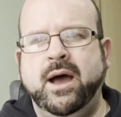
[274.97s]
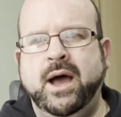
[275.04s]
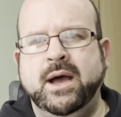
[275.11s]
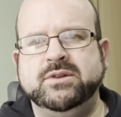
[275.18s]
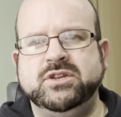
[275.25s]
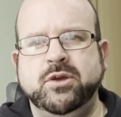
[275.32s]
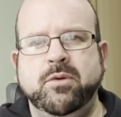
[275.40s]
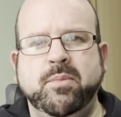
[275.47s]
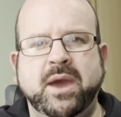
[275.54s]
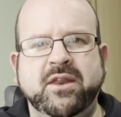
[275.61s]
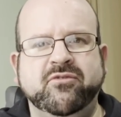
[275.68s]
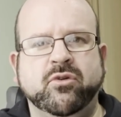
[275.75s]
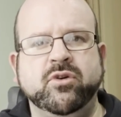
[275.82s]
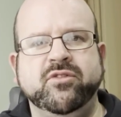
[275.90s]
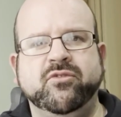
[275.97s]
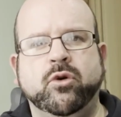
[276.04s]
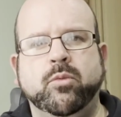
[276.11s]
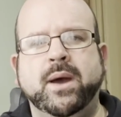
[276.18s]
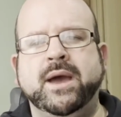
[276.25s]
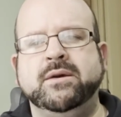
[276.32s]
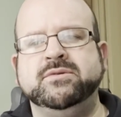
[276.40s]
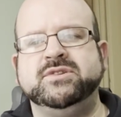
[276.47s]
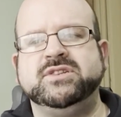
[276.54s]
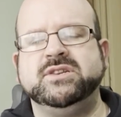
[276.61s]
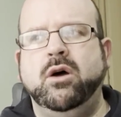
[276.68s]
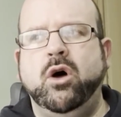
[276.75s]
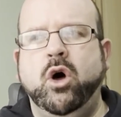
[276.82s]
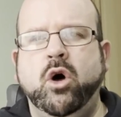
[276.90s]
So you paid
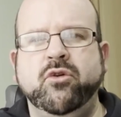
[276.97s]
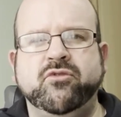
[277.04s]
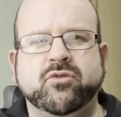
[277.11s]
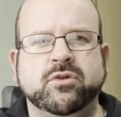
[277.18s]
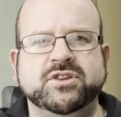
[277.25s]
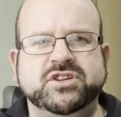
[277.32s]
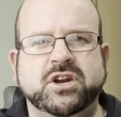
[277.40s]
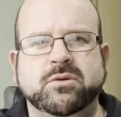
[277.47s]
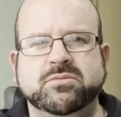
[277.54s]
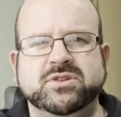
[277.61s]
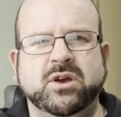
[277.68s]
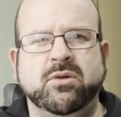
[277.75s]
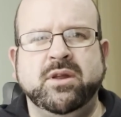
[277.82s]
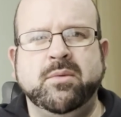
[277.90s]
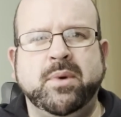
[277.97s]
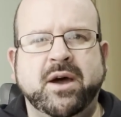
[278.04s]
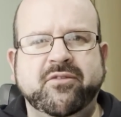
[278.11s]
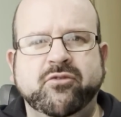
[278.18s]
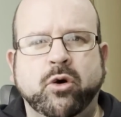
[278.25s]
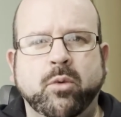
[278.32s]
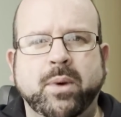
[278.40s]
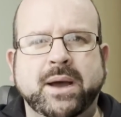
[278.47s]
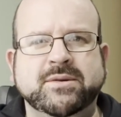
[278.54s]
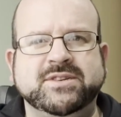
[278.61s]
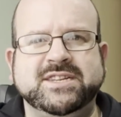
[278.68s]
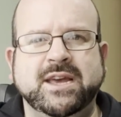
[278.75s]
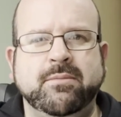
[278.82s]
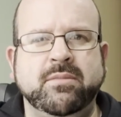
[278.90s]
£44. Overall the shipment was only about
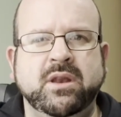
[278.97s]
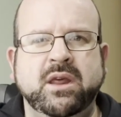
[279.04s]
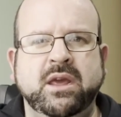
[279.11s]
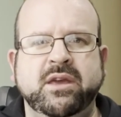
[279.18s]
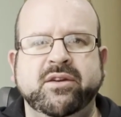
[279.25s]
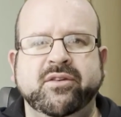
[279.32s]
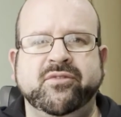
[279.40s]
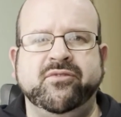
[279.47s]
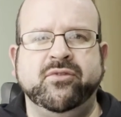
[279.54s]
£4.70